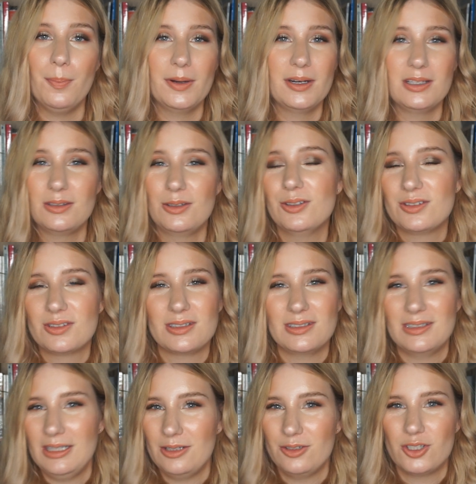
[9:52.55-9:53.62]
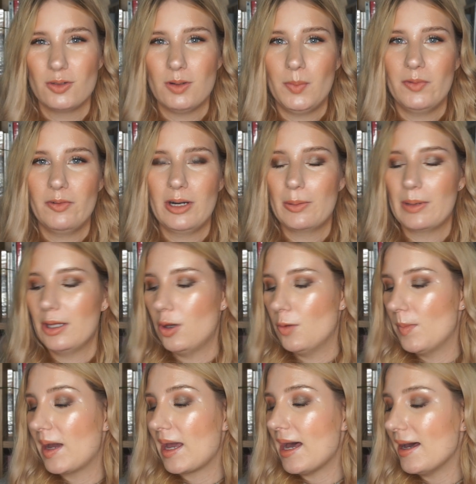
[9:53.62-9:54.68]
but it just didn't show up very well on
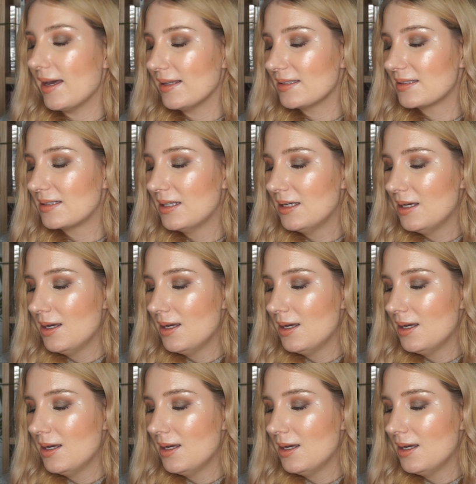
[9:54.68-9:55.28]
my eyes.